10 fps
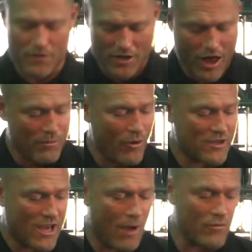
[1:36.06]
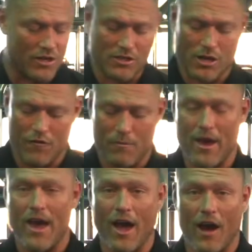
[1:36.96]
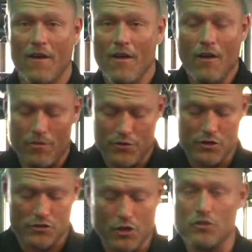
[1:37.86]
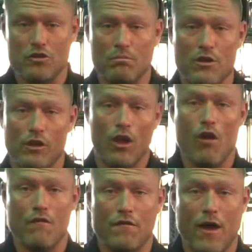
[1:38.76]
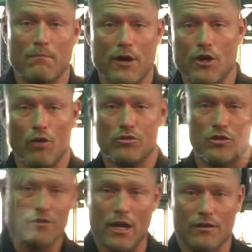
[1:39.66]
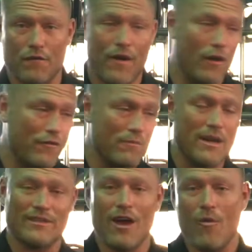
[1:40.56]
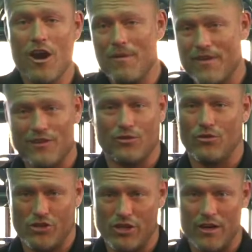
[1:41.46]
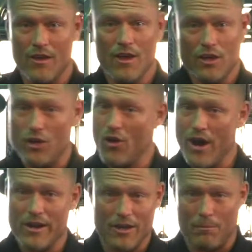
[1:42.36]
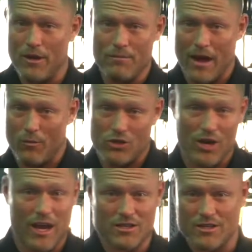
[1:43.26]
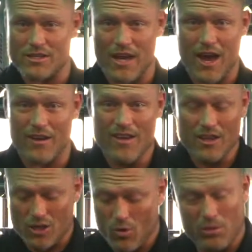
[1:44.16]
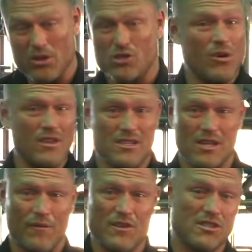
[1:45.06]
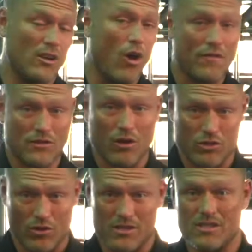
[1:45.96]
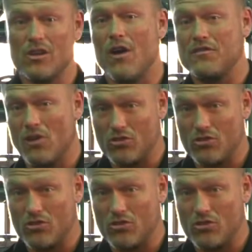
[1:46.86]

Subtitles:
You can't be always hammering yourself about how this needs to be the low-fat meat option. Take the fat off the meat. Don't worry about that sort of shit. You're not eating a Big Mac. We're changing this out. You want to enjoy this stuff. This is a lifestyle choice. This is a lifestyle